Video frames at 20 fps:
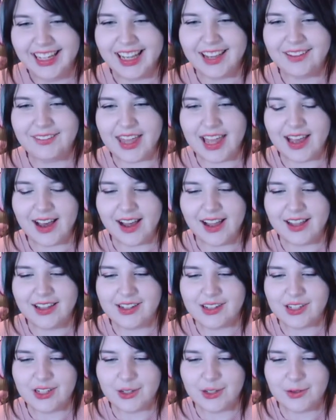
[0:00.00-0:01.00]
if they
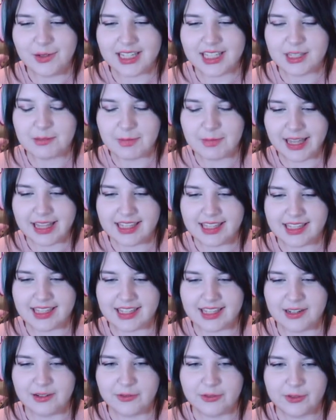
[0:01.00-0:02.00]
aren't too
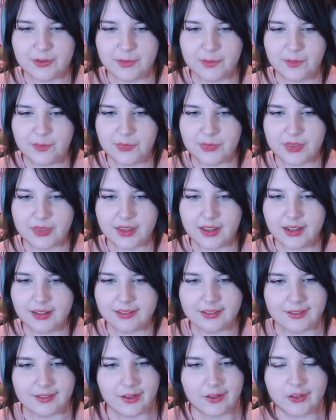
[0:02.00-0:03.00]
expensive,
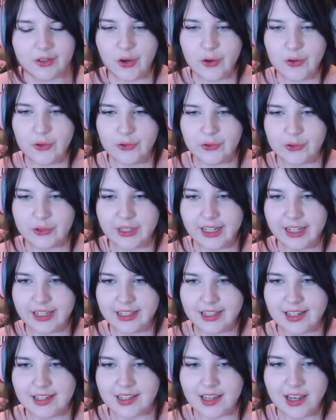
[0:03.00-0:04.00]
go for it,
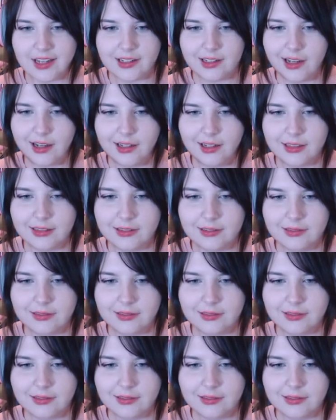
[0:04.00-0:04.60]
because I can't.